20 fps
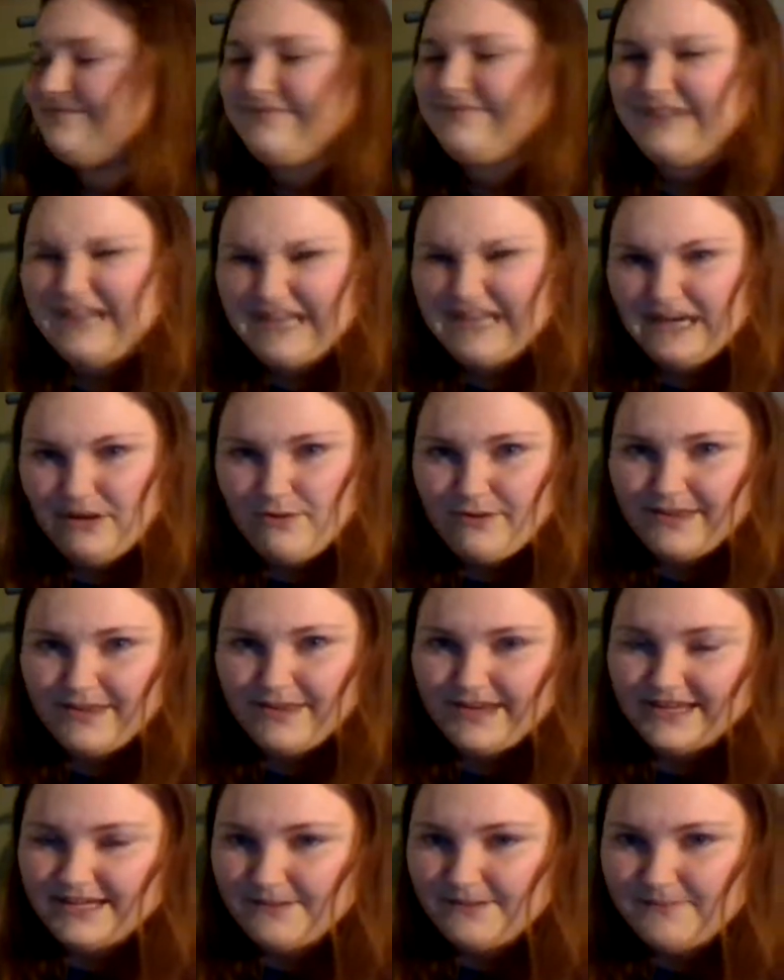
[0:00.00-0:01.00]
it
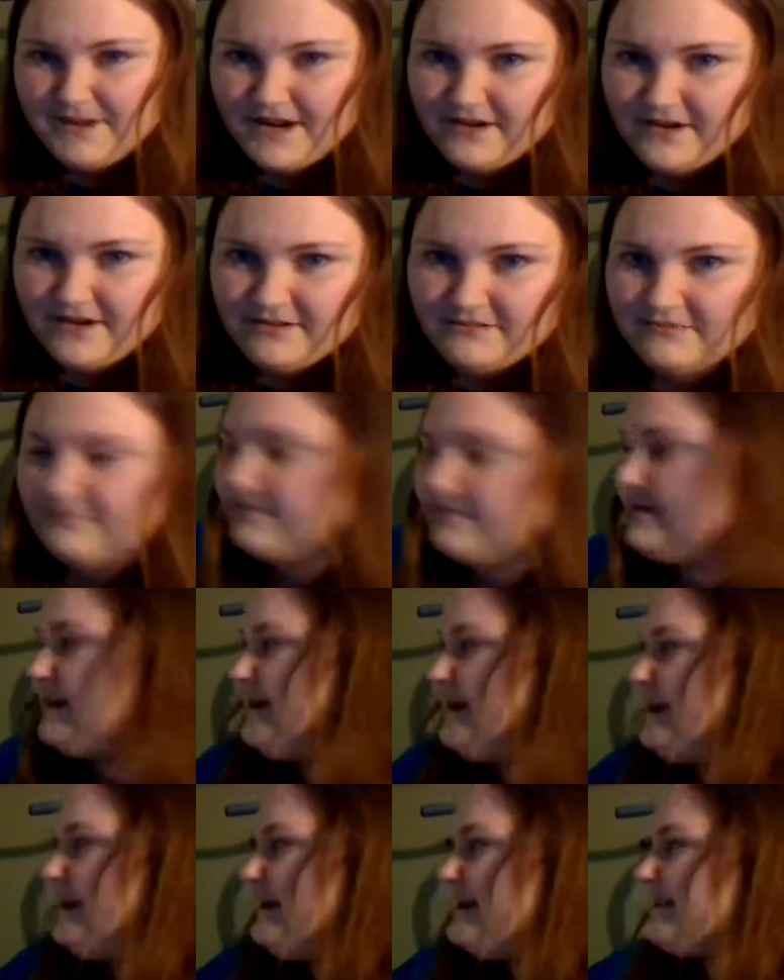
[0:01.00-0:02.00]
equaling a number.
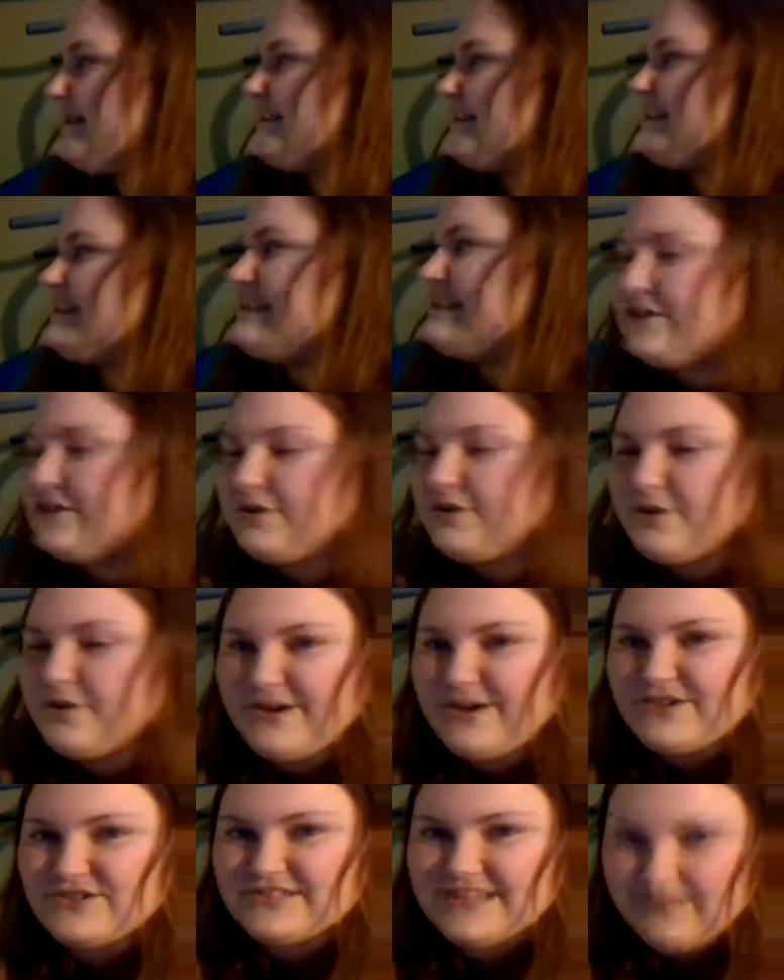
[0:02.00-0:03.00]
Since literal
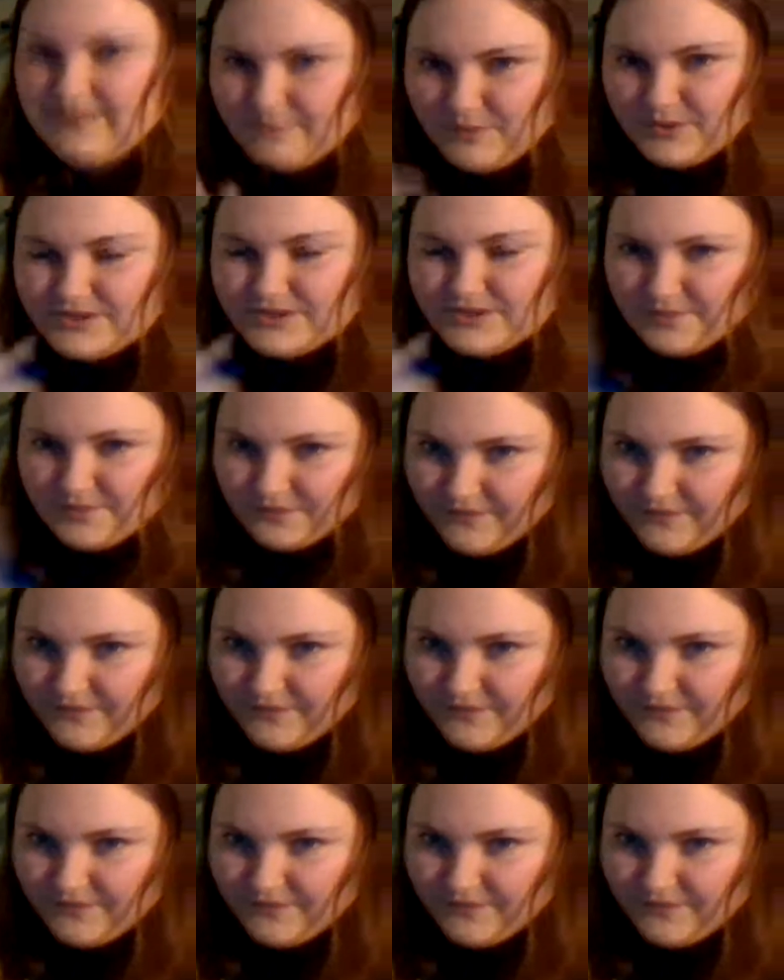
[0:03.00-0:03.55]
equations have multiple